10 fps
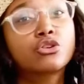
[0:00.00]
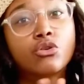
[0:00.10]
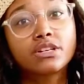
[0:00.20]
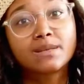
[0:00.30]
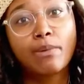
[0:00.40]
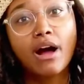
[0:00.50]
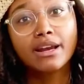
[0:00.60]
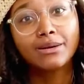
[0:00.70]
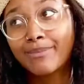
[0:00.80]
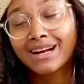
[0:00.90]

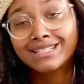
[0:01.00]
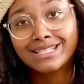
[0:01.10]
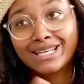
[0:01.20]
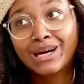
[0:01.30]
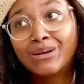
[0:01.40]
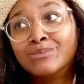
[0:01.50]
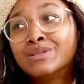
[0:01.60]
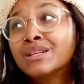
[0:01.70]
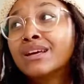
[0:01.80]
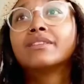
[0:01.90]
corresponding back to
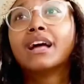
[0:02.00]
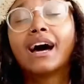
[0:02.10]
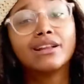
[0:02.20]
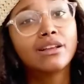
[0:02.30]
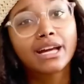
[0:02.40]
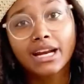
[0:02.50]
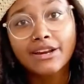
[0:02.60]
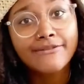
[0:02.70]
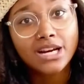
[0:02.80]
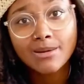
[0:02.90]
DMs, I didn't look at any
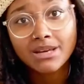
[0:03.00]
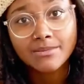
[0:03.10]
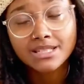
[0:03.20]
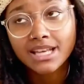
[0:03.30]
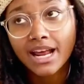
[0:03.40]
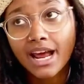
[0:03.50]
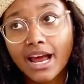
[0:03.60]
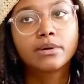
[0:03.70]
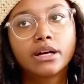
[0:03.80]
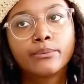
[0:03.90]
funny memes today,
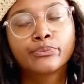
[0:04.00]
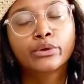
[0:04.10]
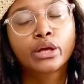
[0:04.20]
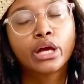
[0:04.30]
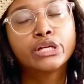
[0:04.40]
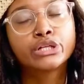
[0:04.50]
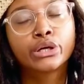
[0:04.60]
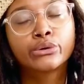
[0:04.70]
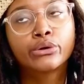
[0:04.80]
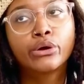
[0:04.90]
but in
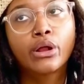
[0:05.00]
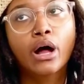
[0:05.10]
general,